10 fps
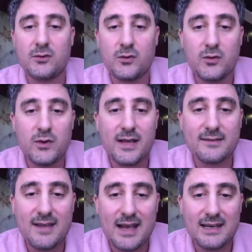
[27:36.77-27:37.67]
to do
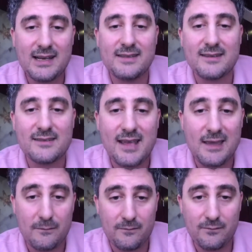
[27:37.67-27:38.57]
exactly the
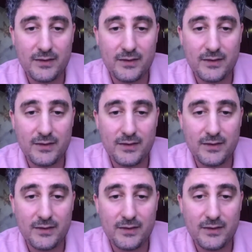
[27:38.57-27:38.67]
same.